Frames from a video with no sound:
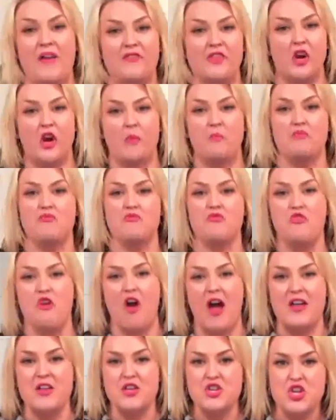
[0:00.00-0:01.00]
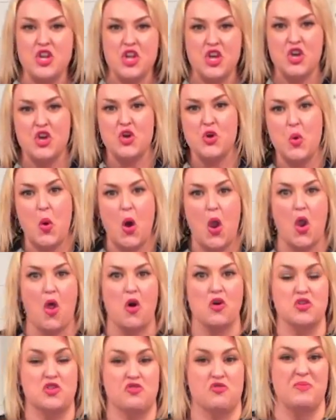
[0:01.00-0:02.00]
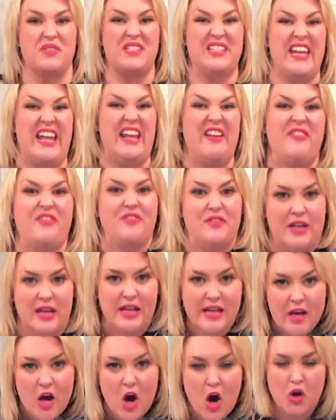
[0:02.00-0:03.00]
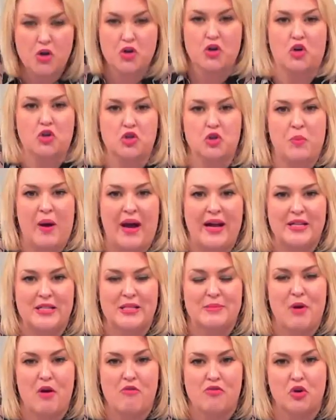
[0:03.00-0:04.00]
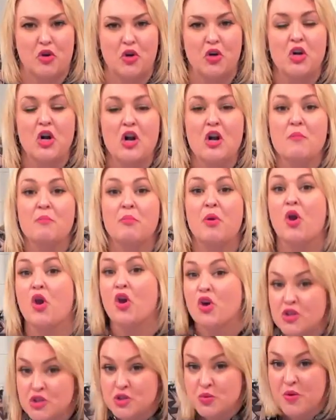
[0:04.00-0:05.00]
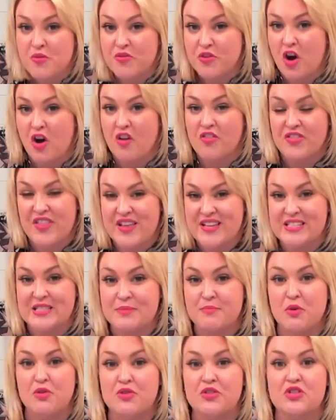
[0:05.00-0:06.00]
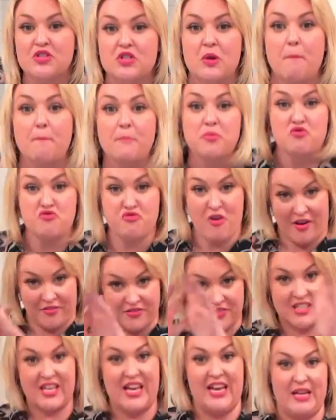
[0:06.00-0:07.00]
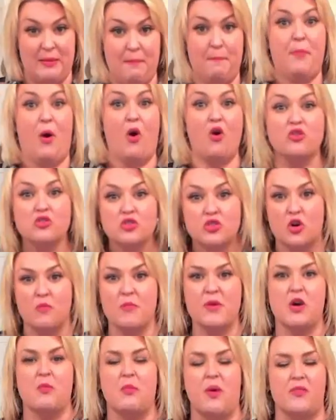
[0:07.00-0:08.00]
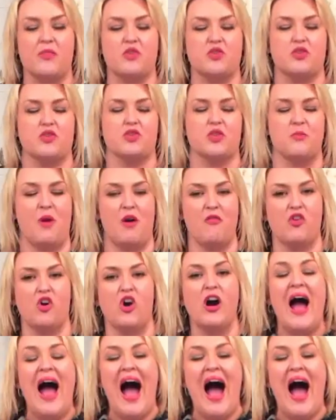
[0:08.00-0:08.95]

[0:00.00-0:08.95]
I've got a brand new launch from Tiffany on Launch Party tomorrow. Plus, we've got this month's craft kit box coming up on the show tomorrow.